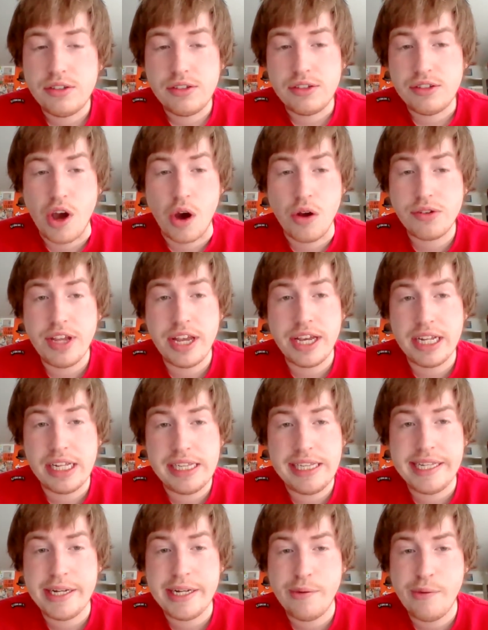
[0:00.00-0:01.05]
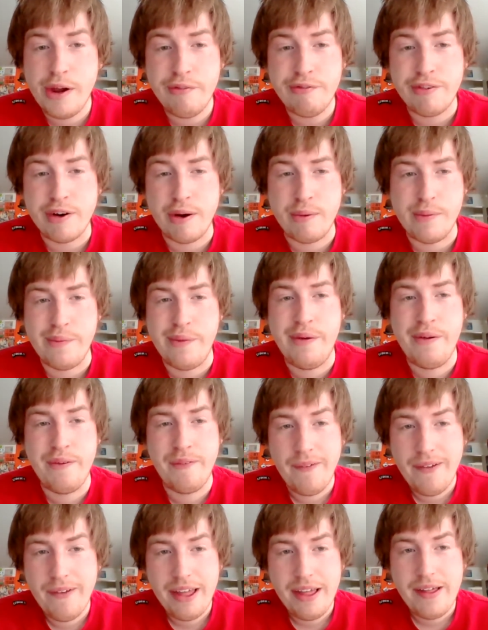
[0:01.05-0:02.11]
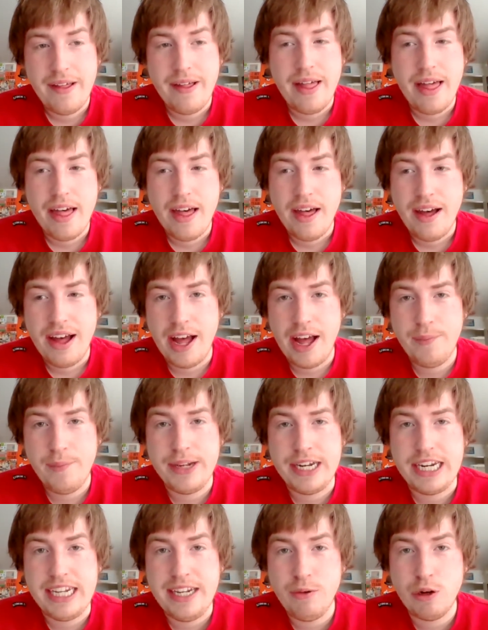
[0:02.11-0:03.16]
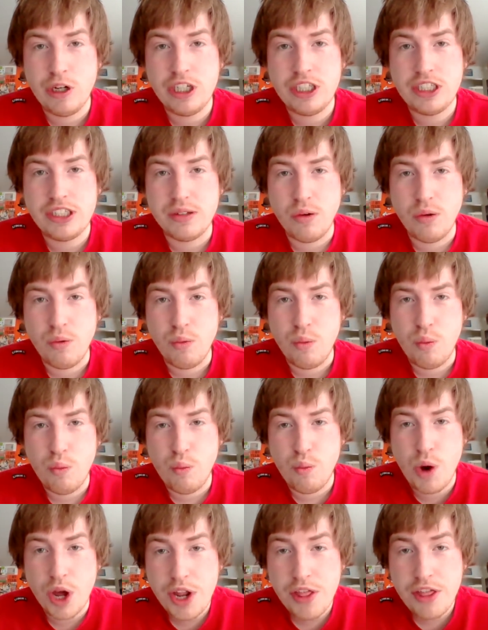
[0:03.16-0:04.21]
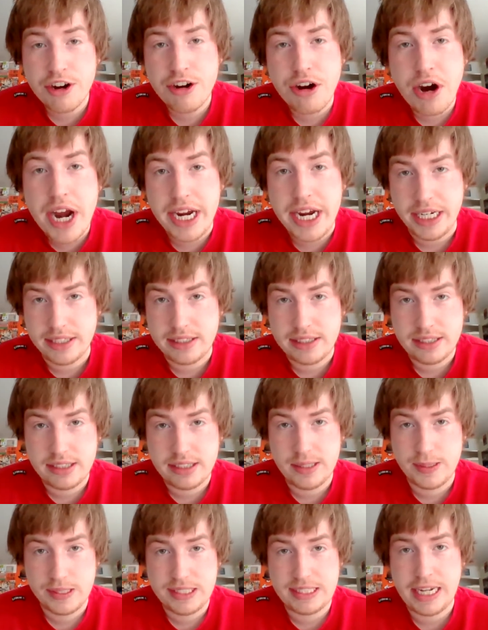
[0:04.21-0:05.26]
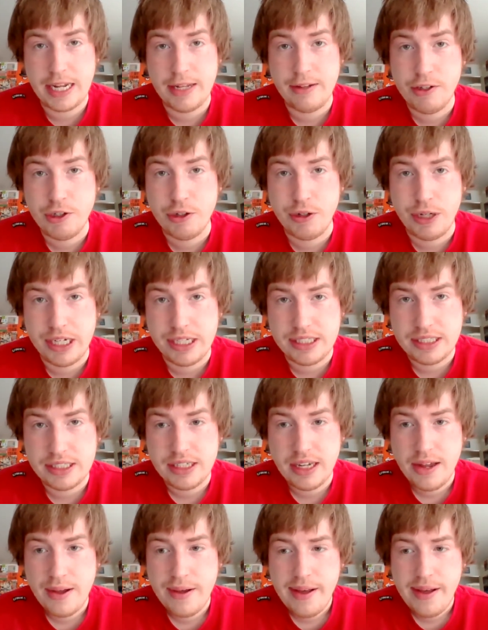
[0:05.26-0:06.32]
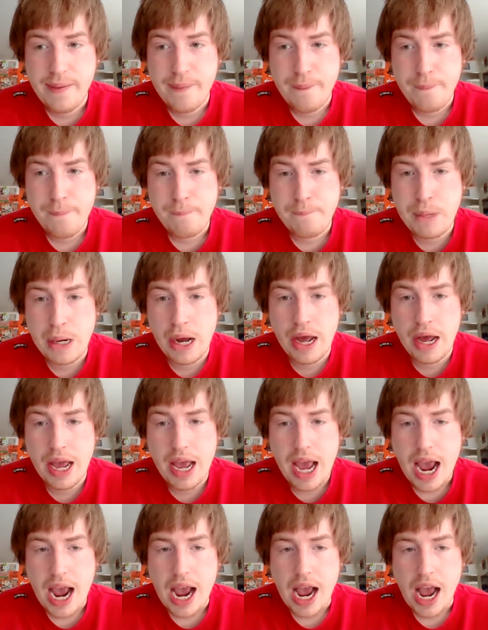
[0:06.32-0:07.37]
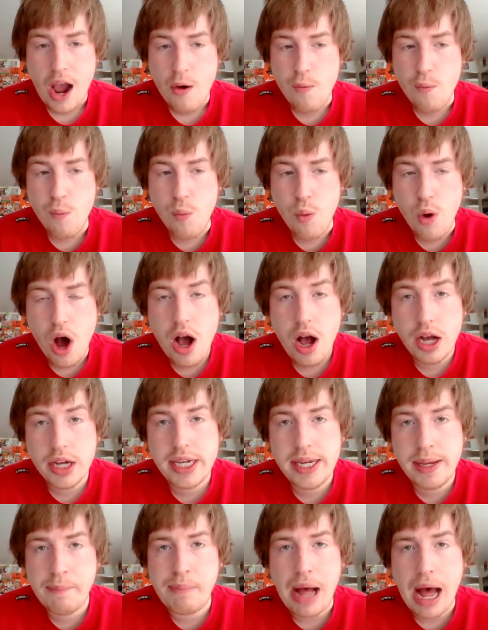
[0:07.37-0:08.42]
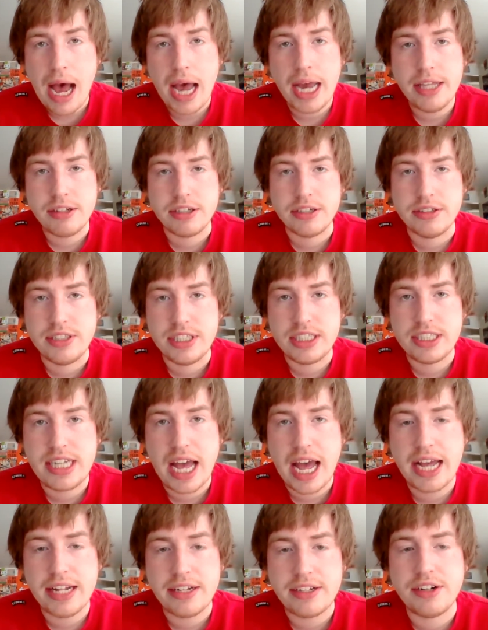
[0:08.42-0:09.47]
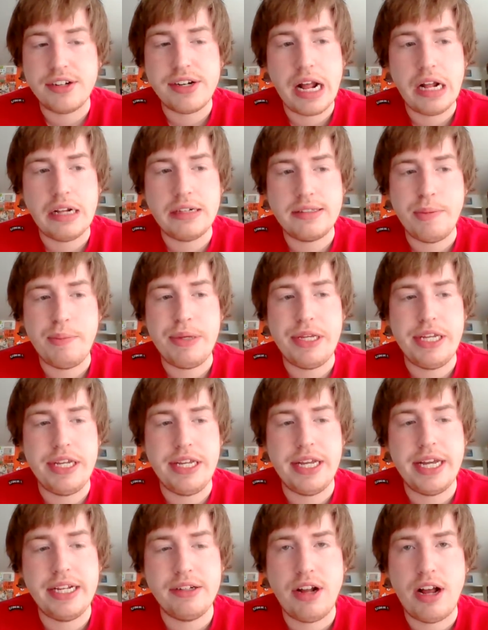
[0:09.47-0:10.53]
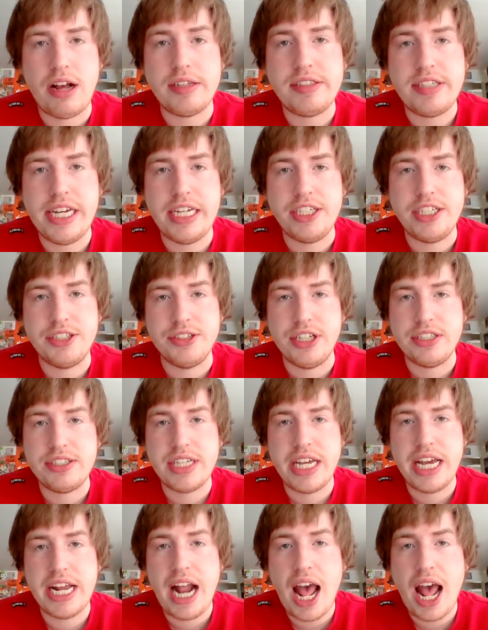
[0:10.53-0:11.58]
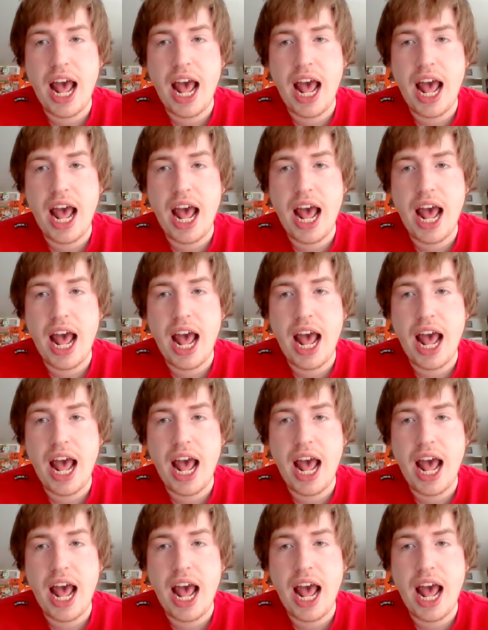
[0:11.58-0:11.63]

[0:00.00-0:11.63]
Don't take anything away from him. He was one of the greats in St. Louis. But what a compiler this guy turned out to be in Los Angeles. And